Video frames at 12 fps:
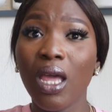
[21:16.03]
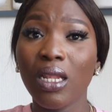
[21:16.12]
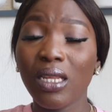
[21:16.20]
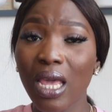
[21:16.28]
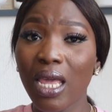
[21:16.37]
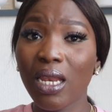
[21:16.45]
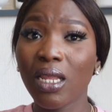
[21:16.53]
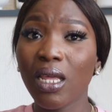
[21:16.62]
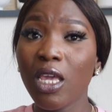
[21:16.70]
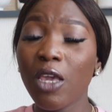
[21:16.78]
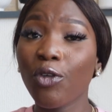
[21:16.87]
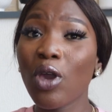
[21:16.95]
Then,
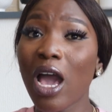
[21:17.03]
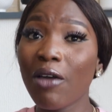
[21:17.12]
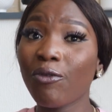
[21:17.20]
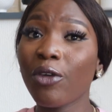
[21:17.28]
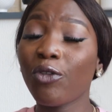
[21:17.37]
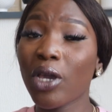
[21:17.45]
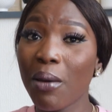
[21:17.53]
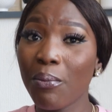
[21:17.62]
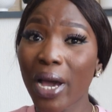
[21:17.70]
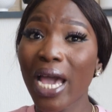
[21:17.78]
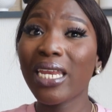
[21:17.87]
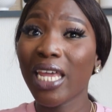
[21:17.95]
if you can
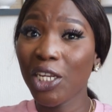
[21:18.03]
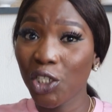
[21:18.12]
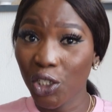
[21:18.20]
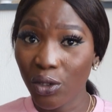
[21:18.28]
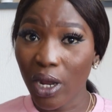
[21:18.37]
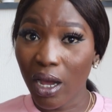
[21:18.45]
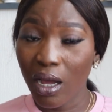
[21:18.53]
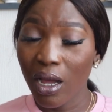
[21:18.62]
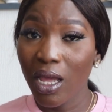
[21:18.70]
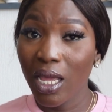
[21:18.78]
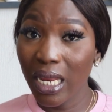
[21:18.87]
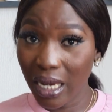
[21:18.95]
buy in Nigeria,
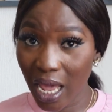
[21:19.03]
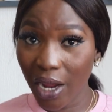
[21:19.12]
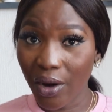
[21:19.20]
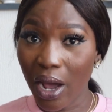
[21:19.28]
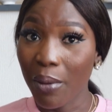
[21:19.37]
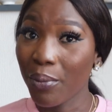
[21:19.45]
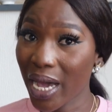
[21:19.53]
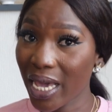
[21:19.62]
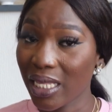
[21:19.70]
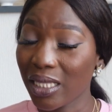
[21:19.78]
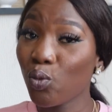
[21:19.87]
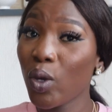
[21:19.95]
in naira, buy it.